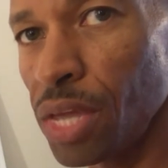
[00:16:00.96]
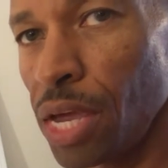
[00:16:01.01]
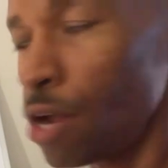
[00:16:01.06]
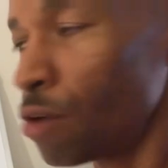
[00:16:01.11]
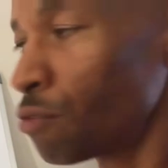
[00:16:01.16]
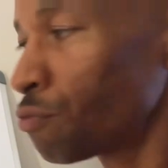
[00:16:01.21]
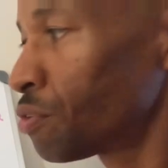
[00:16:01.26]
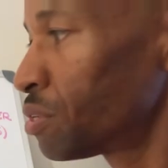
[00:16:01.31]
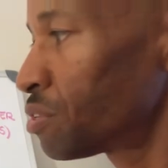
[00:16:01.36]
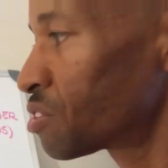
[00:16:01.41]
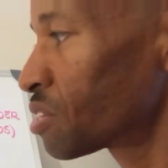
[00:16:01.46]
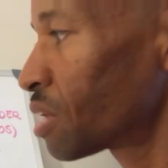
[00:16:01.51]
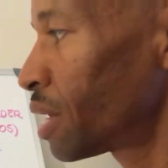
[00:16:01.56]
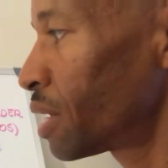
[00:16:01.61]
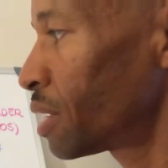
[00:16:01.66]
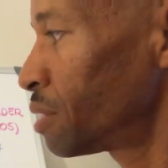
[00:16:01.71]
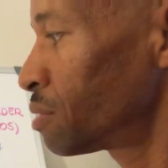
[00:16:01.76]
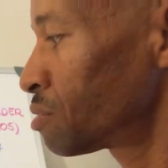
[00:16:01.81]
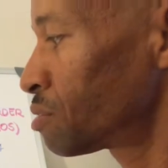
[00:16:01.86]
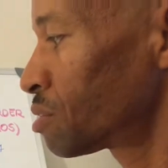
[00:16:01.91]
Every
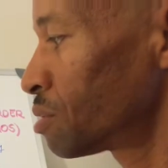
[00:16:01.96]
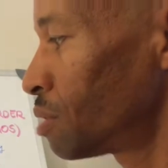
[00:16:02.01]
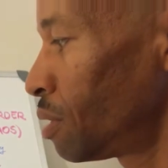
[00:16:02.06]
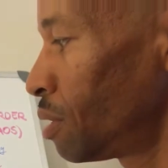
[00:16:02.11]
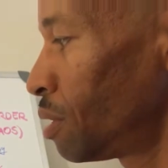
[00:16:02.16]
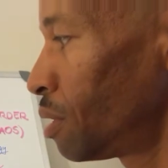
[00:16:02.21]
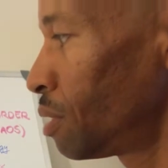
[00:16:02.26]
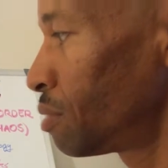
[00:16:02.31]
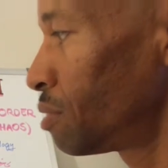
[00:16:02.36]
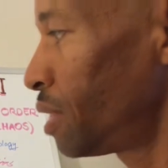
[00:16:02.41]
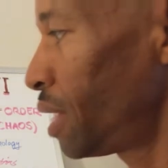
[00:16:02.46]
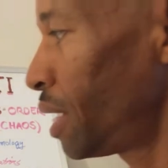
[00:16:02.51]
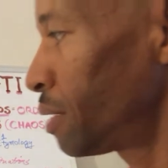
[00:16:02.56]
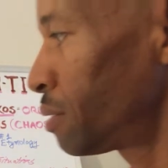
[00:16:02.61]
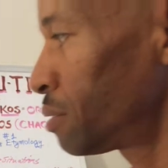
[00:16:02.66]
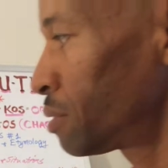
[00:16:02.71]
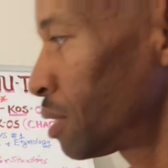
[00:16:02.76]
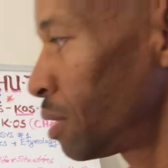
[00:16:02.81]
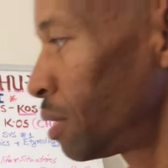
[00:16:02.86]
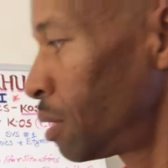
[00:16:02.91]
science
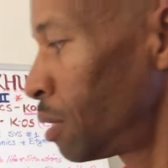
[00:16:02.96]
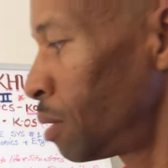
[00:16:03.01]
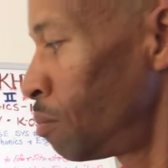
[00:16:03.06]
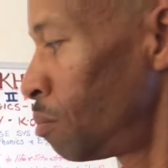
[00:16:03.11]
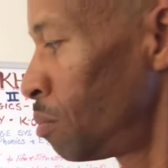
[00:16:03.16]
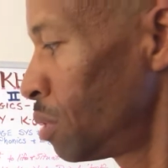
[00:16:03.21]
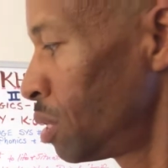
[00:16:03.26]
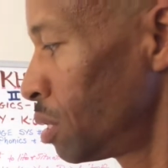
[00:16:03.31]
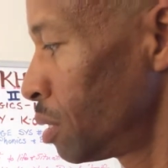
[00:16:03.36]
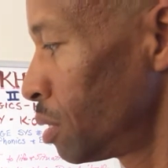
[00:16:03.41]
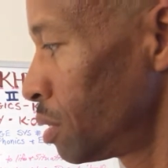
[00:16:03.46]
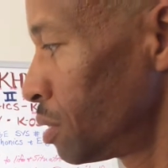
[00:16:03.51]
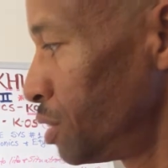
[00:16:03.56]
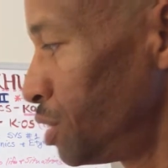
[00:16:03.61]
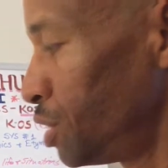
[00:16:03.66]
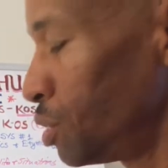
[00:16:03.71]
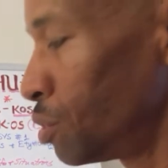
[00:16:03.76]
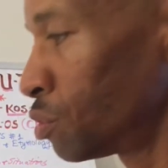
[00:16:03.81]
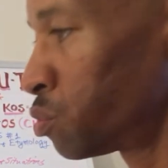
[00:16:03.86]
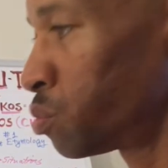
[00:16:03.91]
that
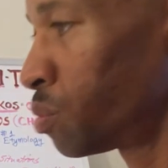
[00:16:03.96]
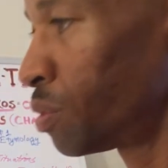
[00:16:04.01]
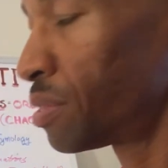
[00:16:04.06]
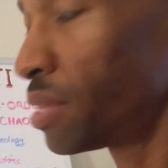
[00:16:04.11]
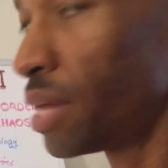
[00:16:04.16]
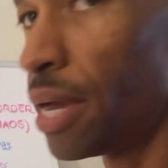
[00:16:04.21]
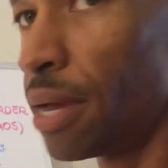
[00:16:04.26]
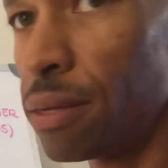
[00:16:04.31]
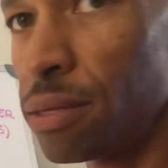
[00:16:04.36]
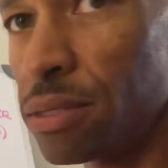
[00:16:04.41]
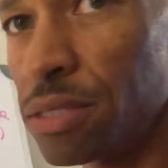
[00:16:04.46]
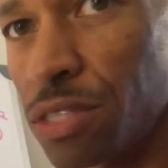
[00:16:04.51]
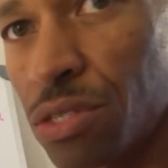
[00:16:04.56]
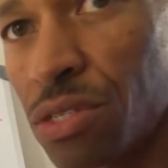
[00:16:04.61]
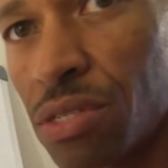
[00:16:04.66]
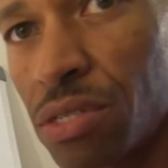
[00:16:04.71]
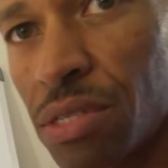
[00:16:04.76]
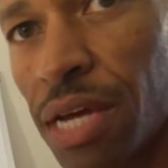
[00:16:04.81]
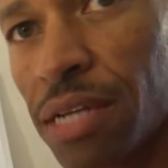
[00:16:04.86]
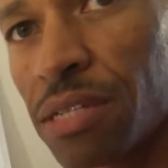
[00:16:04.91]
deals with that.
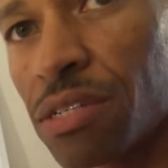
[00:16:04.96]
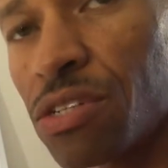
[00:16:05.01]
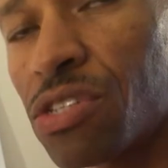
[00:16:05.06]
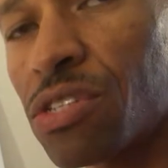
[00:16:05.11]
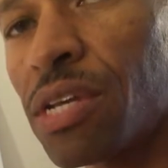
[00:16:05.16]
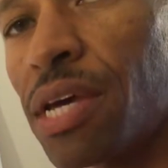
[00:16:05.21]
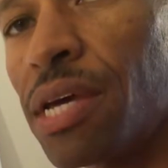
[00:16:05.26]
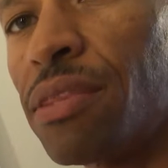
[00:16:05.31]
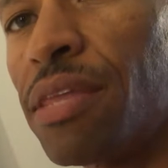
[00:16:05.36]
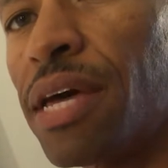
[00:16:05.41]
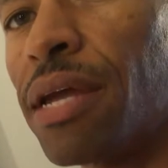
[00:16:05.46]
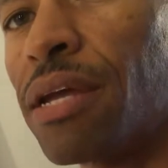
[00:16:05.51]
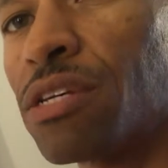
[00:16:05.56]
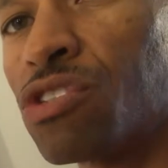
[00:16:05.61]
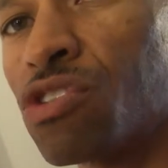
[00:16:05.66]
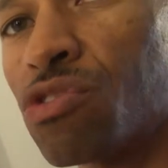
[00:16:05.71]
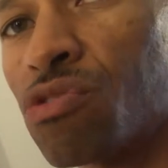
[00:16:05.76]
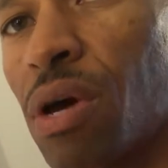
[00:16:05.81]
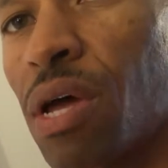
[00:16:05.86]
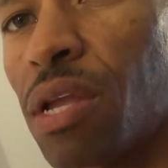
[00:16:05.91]
This is not to say that
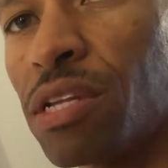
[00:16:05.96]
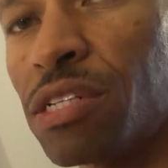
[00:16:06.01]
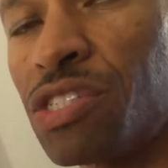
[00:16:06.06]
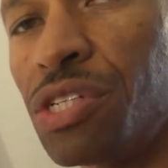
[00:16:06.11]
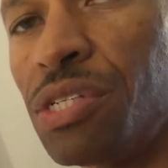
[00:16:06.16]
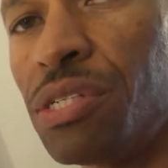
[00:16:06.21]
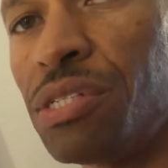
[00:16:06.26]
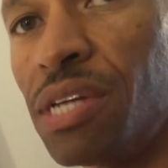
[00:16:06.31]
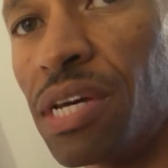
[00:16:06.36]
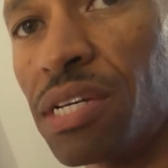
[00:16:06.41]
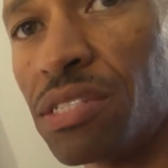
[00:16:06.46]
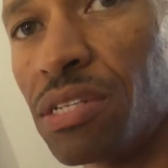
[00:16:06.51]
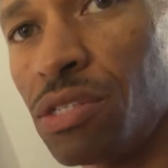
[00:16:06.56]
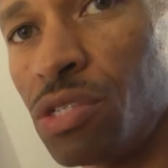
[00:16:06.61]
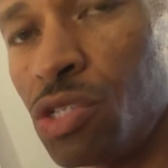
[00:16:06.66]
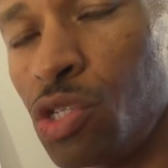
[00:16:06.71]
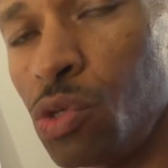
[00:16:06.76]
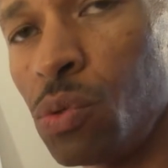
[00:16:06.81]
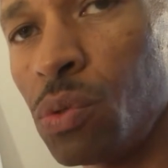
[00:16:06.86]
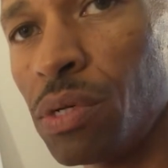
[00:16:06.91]
astrology
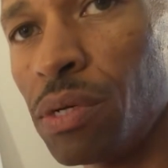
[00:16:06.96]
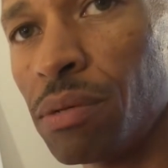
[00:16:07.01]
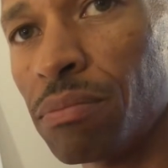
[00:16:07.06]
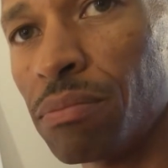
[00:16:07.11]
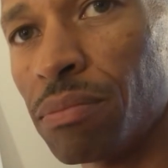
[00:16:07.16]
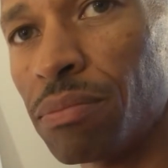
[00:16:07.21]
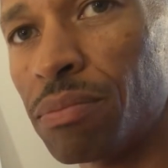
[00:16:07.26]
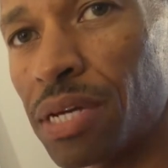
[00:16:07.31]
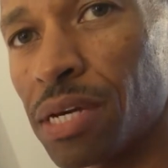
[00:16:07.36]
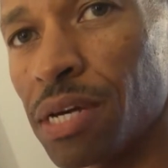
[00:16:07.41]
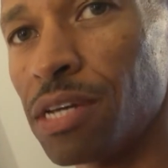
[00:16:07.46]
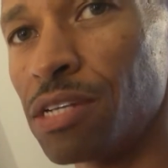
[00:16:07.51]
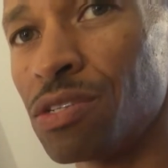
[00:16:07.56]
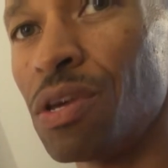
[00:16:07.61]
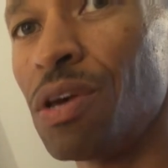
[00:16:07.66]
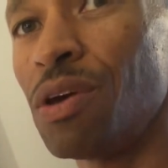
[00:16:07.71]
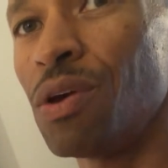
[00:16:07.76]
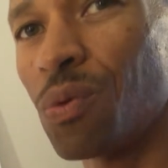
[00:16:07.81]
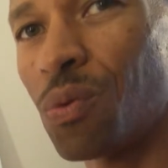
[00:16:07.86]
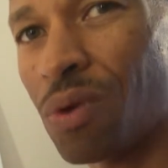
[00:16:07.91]
doesn't do it, because
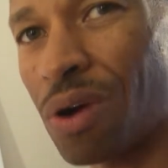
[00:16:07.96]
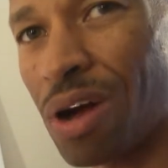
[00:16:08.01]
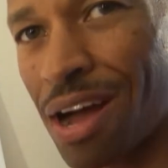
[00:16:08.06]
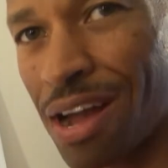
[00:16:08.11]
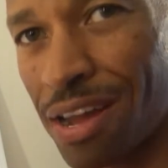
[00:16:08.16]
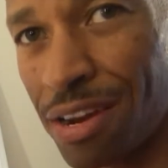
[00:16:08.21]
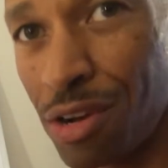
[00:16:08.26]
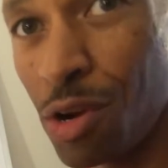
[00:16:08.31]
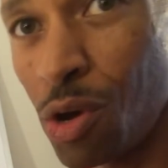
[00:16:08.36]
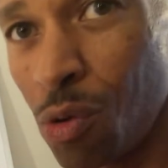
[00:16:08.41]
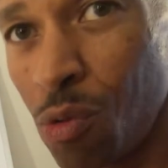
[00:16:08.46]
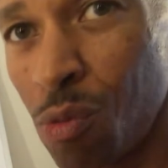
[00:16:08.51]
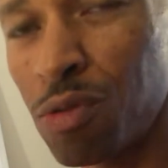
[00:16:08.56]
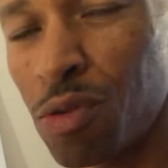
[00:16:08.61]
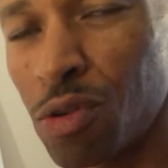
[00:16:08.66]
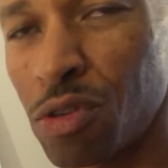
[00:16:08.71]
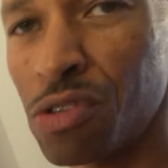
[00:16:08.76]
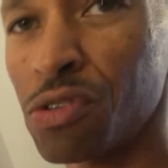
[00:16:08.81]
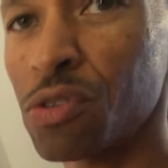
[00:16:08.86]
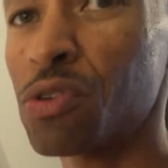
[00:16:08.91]
I know
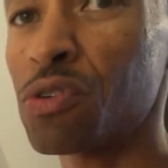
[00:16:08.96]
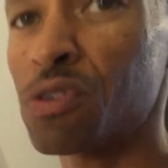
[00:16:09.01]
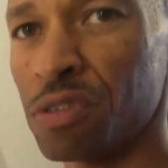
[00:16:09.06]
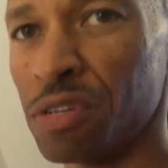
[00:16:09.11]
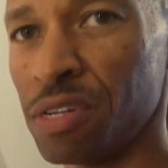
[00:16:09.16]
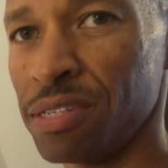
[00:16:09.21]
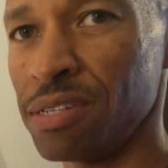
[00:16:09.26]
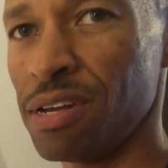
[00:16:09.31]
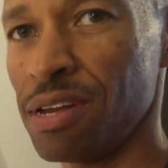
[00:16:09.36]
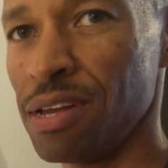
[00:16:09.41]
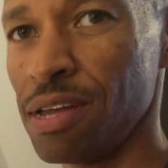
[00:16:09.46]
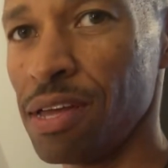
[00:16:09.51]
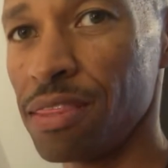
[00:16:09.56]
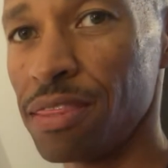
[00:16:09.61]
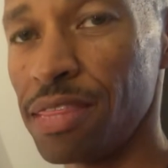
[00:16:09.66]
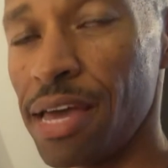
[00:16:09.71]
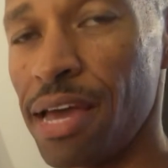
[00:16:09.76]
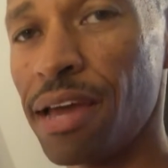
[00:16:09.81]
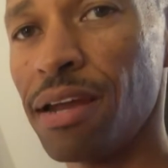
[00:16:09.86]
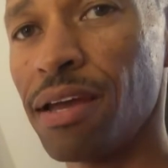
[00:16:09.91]
for certain
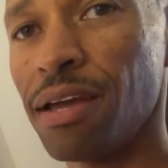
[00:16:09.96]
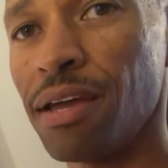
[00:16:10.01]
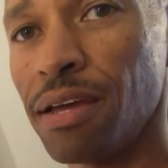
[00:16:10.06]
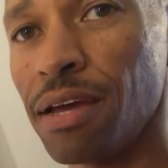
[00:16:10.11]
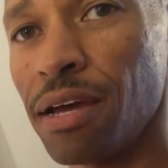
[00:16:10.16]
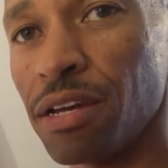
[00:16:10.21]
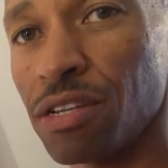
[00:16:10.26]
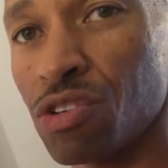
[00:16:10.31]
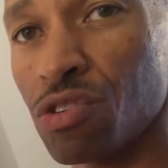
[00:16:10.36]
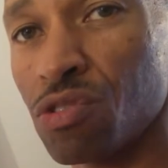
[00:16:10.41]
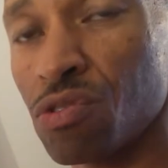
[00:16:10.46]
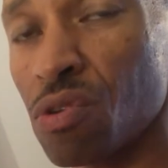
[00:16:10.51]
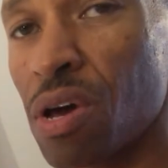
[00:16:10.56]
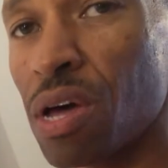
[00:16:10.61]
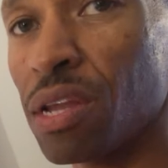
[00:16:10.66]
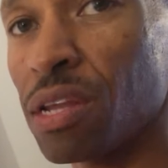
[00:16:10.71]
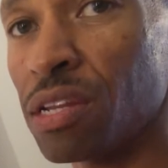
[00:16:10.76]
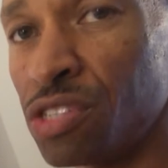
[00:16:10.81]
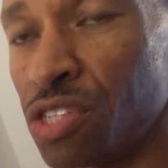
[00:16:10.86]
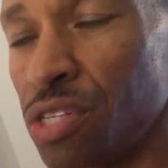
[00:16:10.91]
that
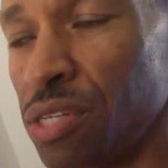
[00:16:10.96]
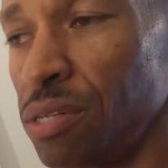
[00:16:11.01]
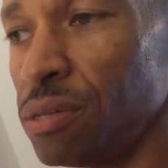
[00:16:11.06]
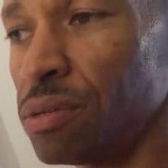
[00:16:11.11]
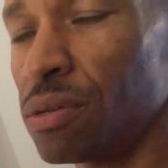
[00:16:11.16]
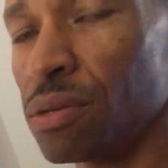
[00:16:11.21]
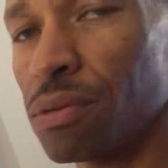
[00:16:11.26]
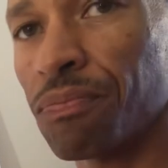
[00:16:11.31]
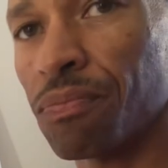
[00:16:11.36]
astrology,